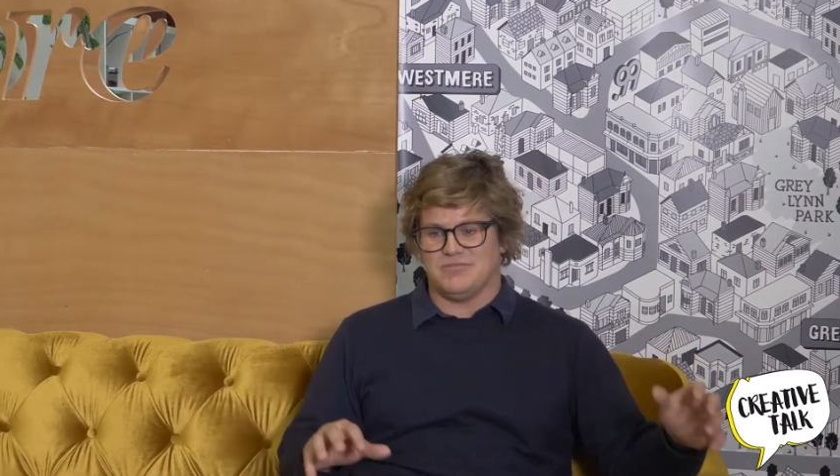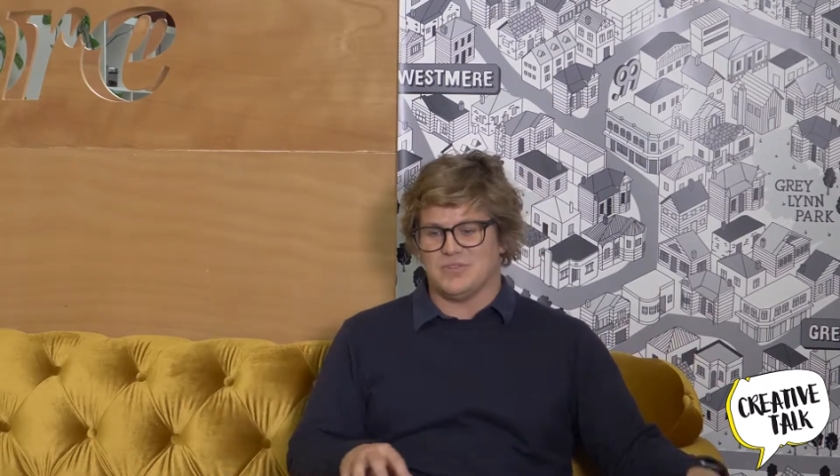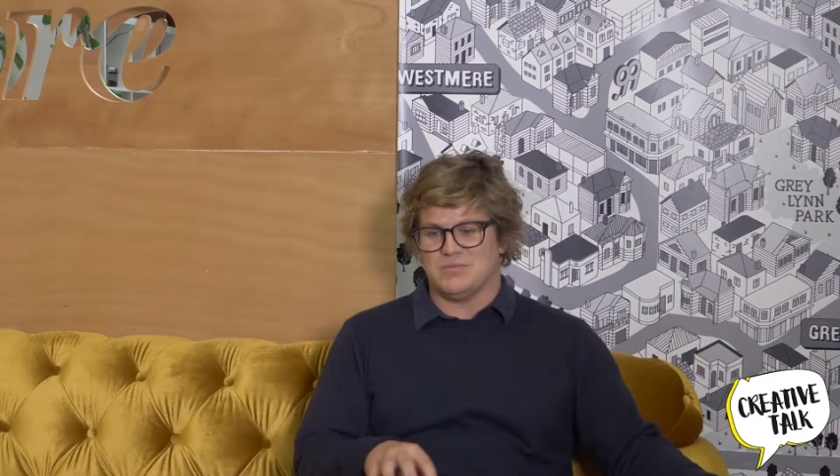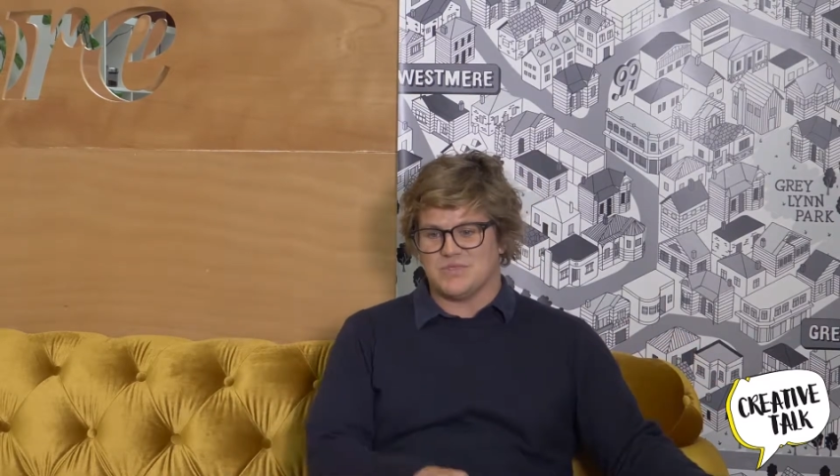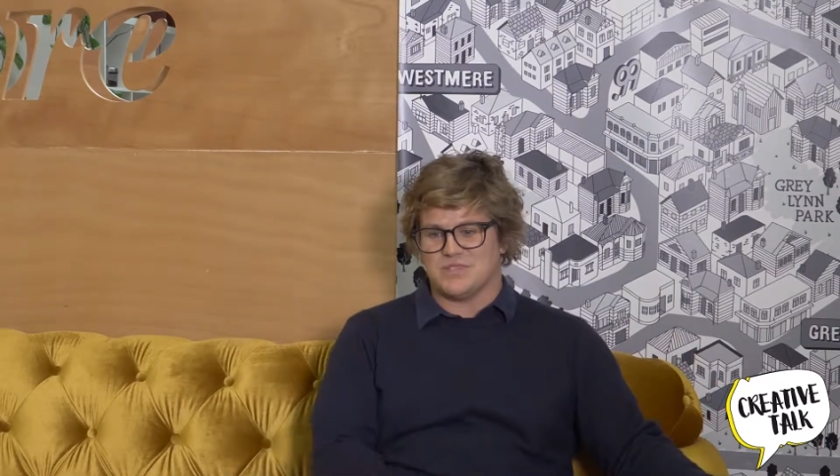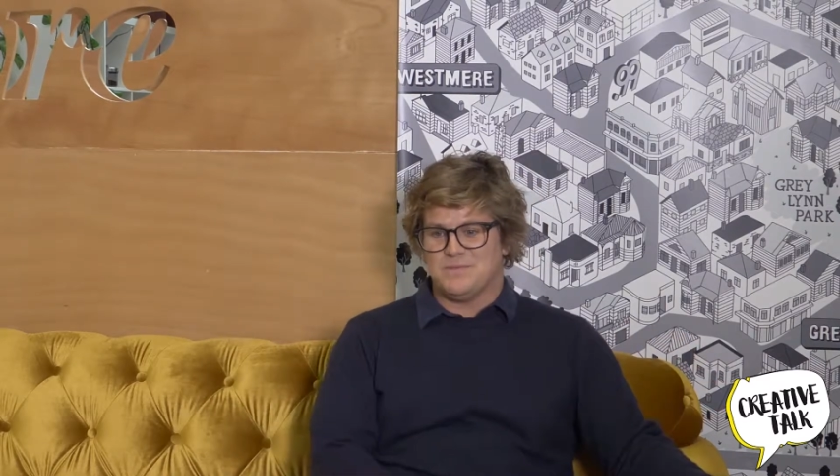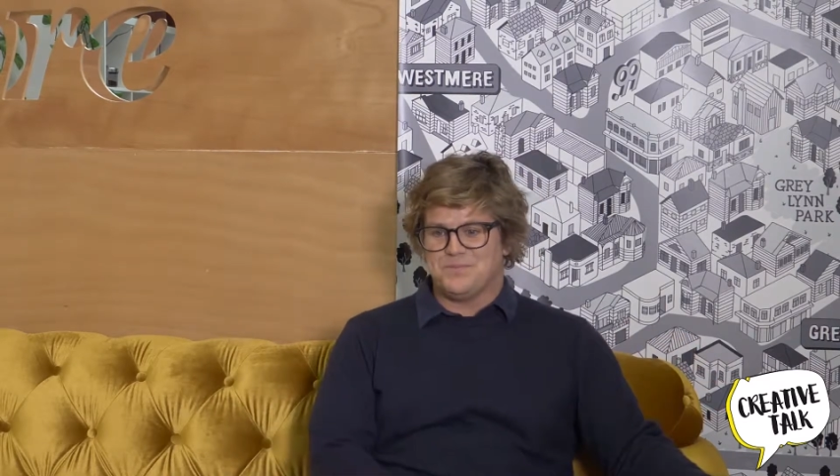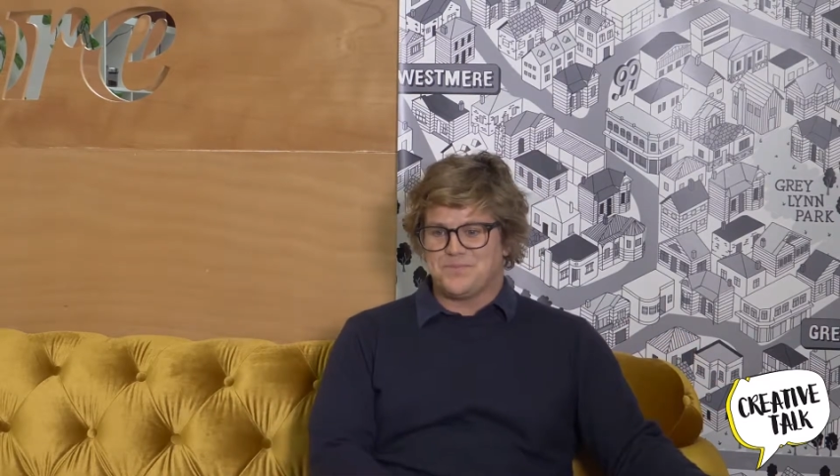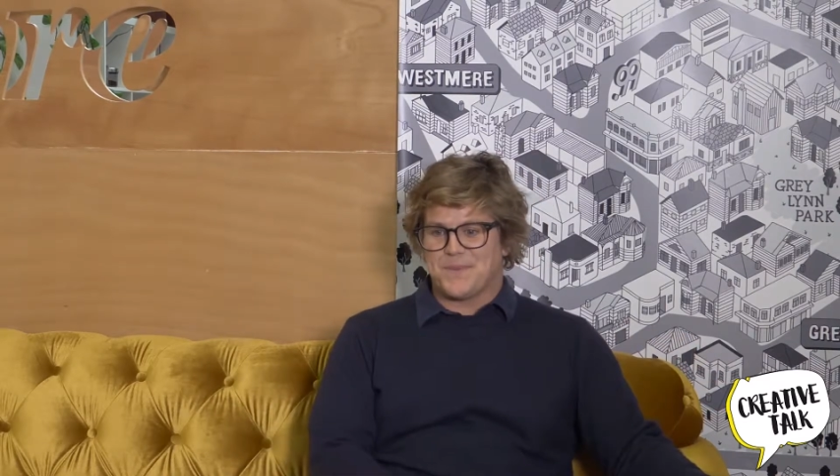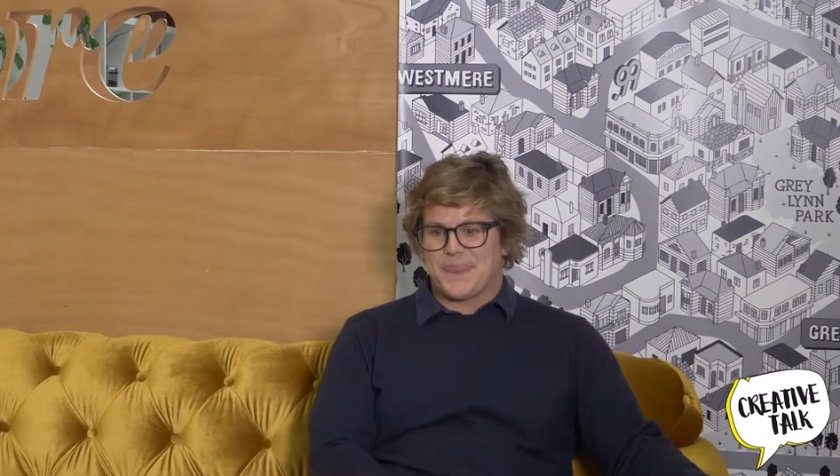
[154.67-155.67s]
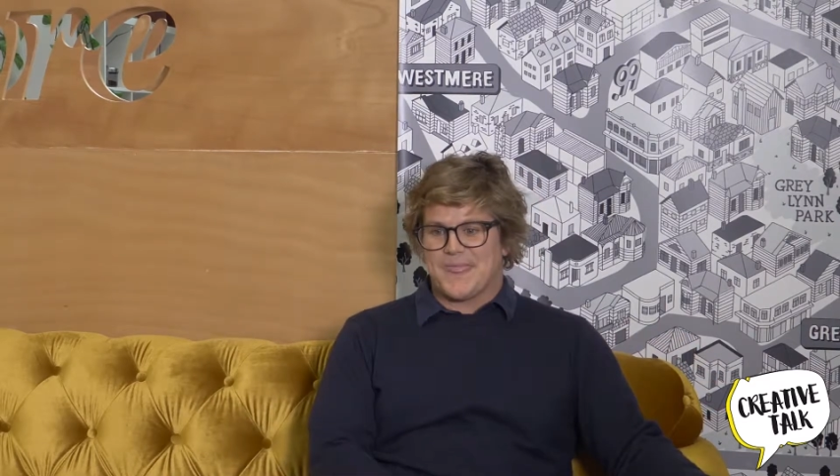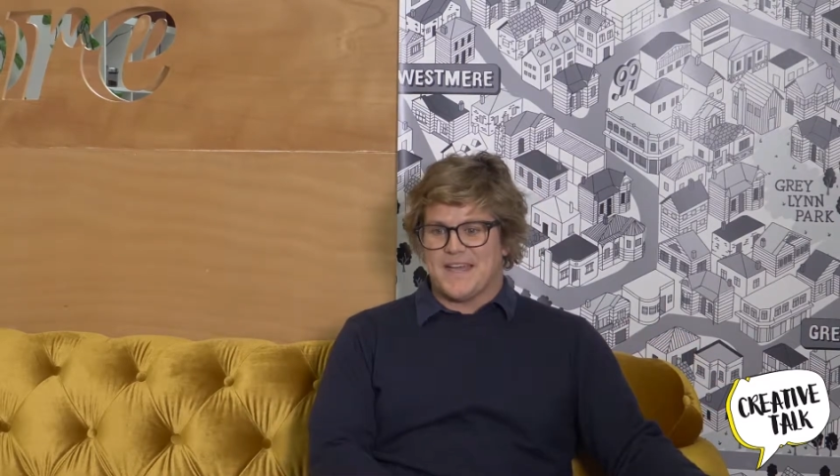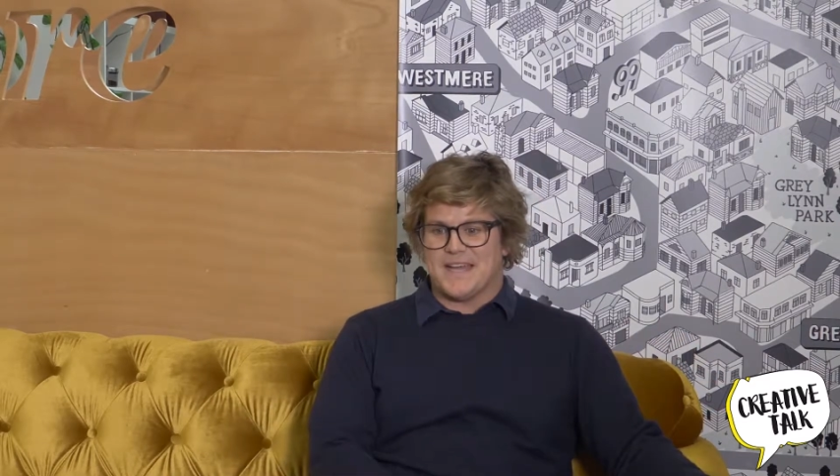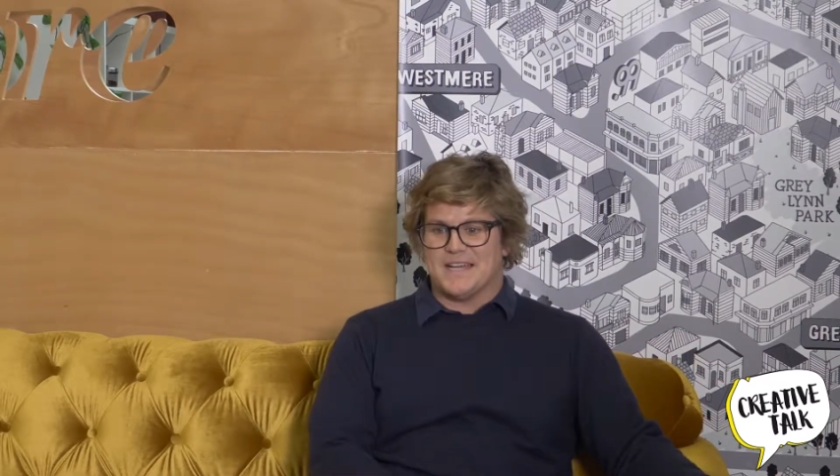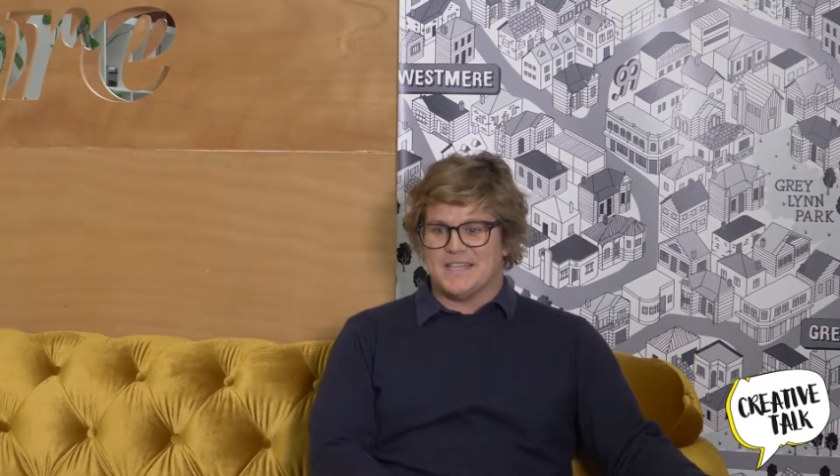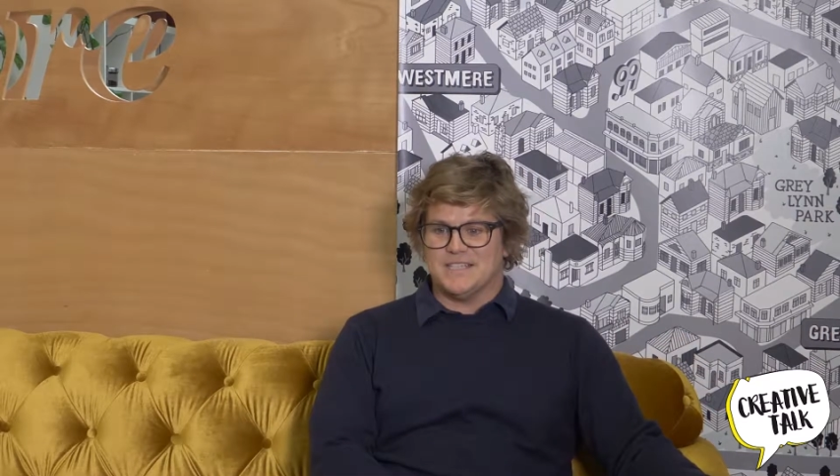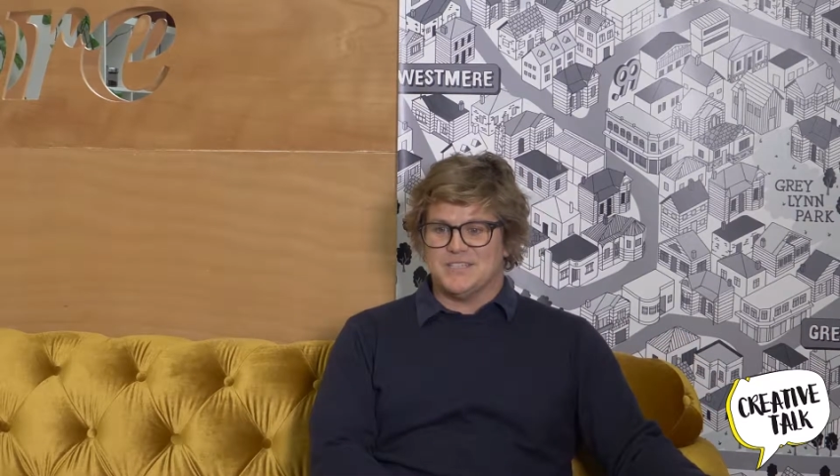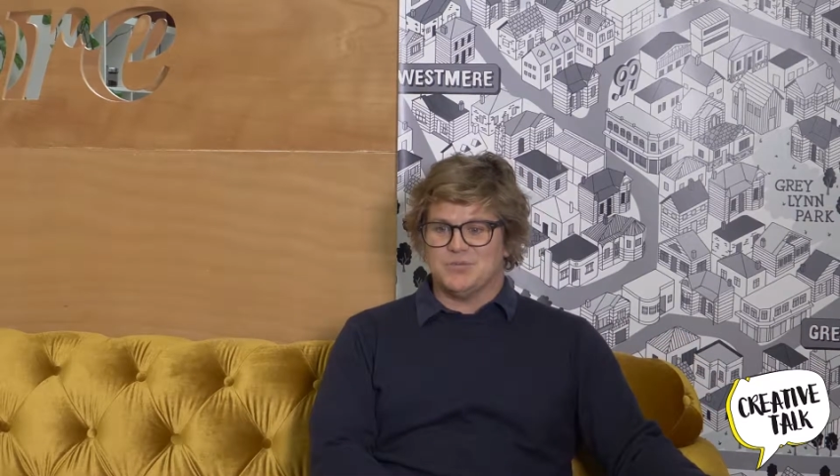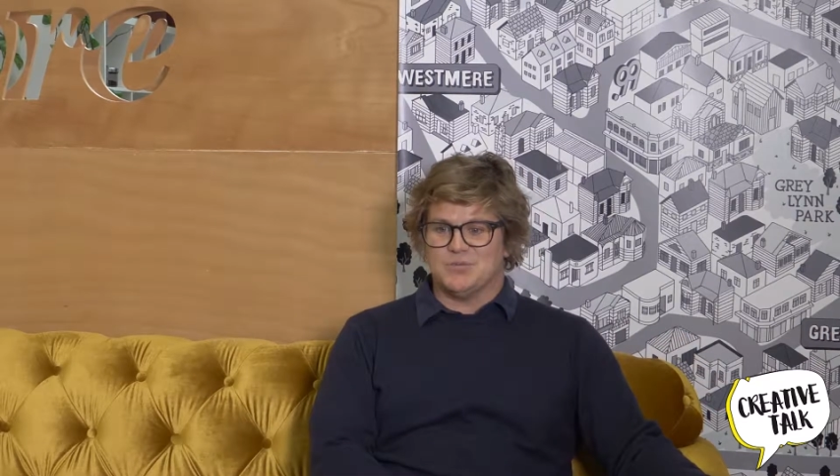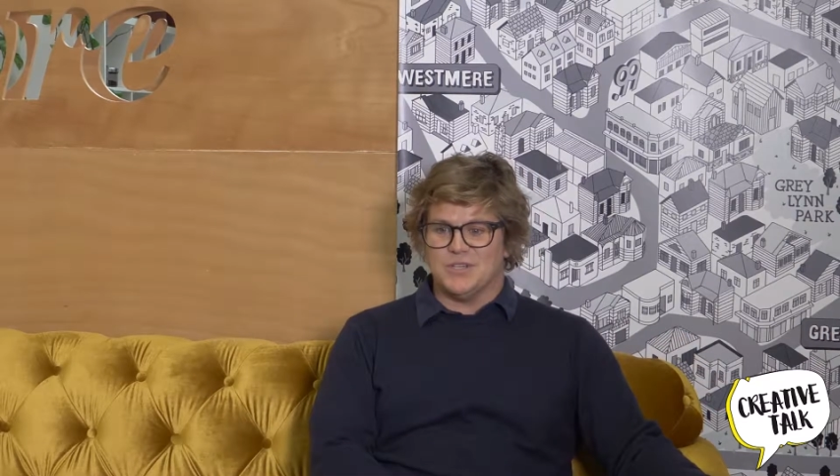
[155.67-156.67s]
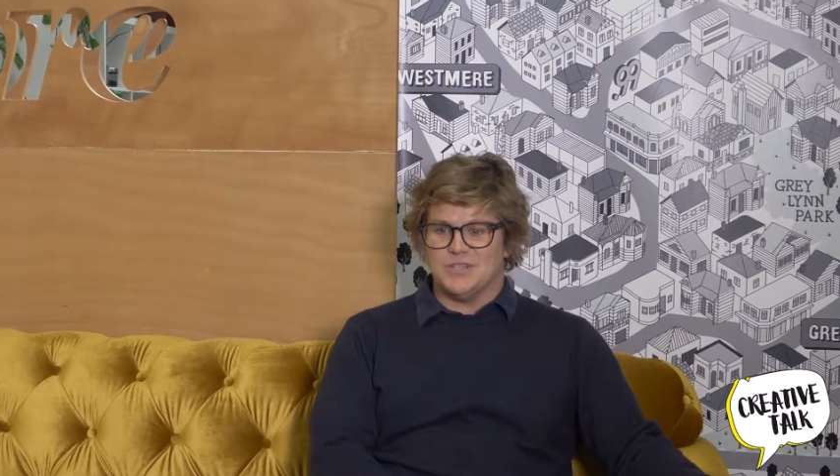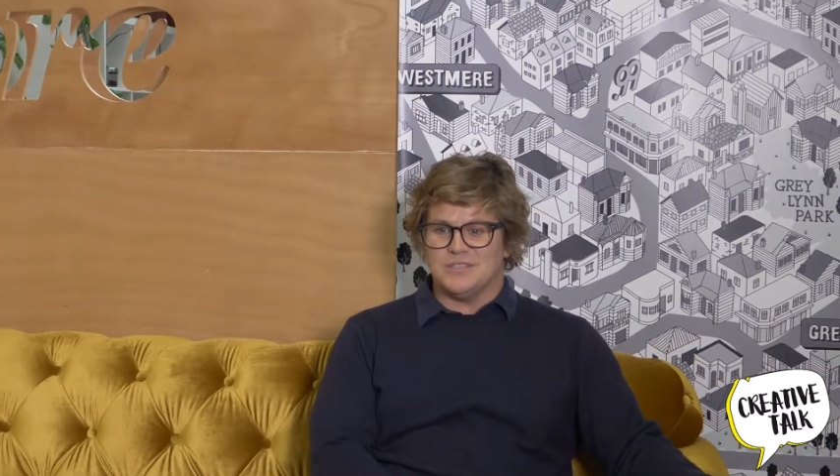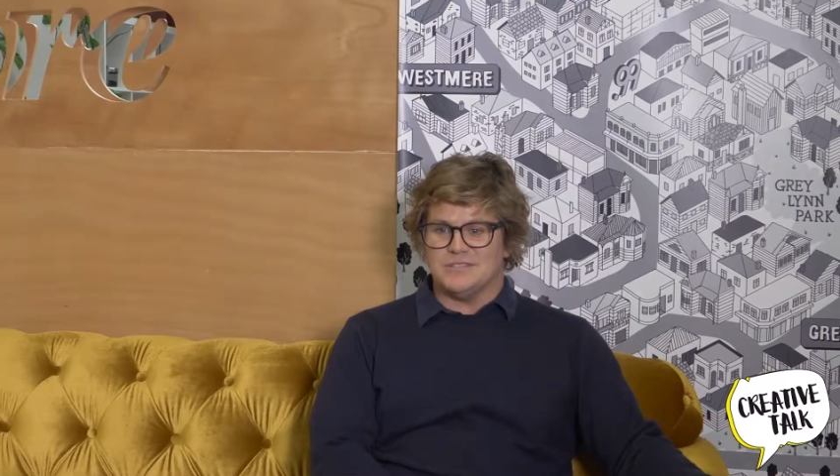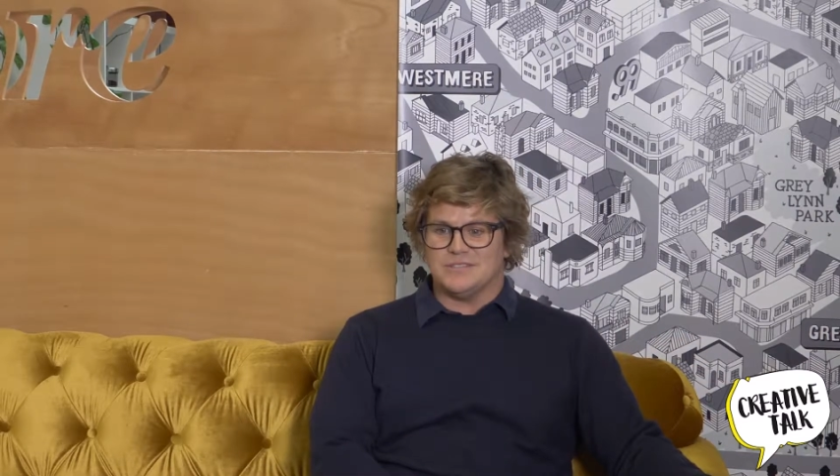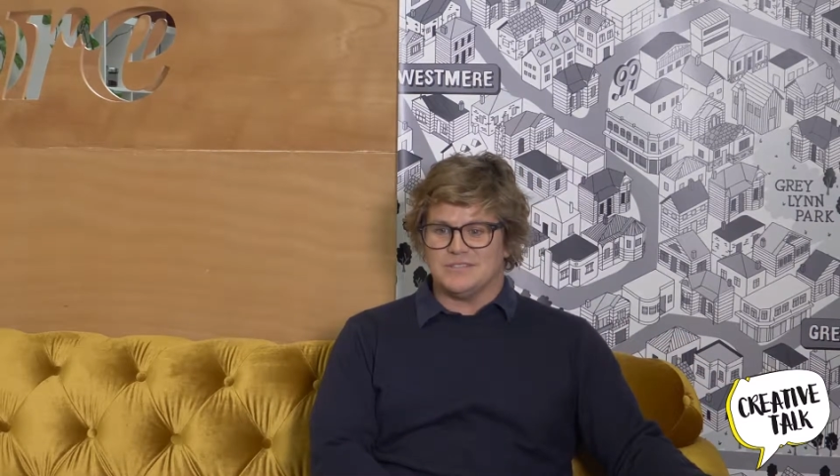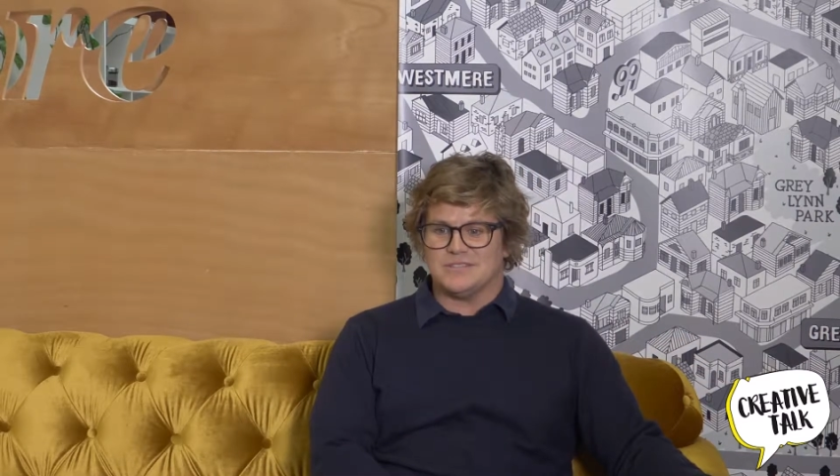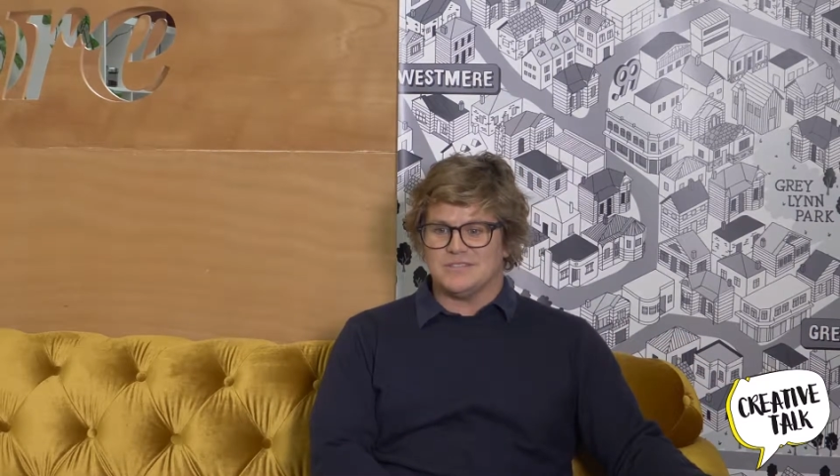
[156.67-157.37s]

firms in the world.